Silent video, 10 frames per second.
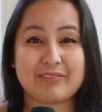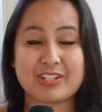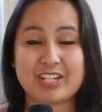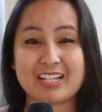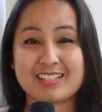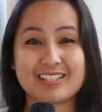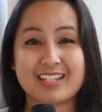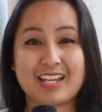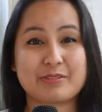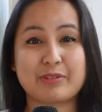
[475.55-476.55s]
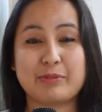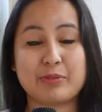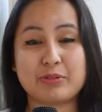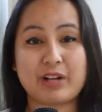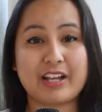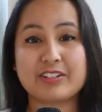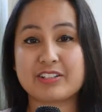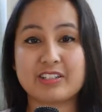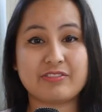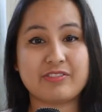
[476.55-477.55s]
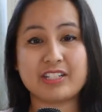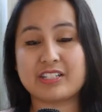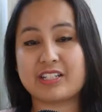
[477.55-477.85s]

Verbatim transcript: a chance to take Rainbow Ryders in Phoenix,